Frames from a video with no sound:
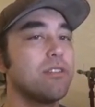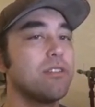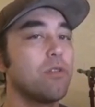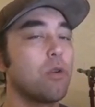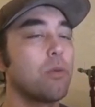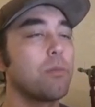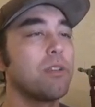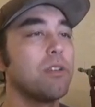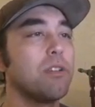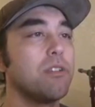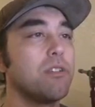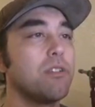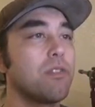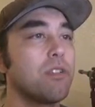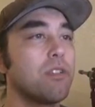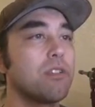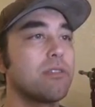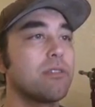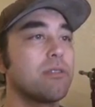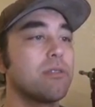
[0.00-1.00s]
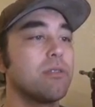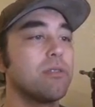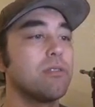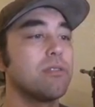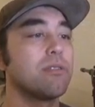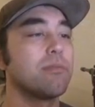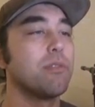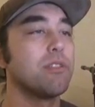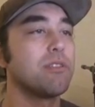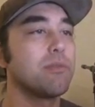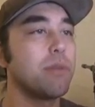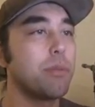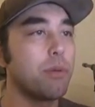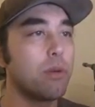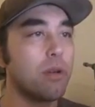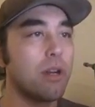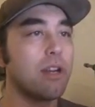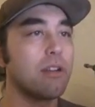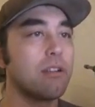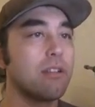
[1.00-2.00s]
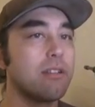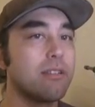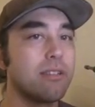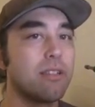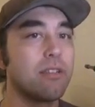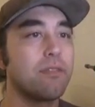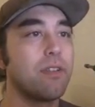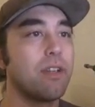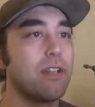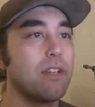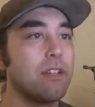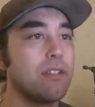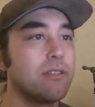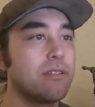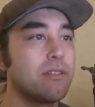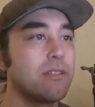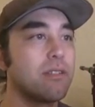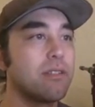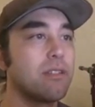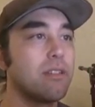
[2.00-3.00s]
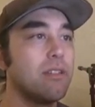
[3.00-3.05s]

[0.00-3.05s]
normally universal is most people are hairless on the face,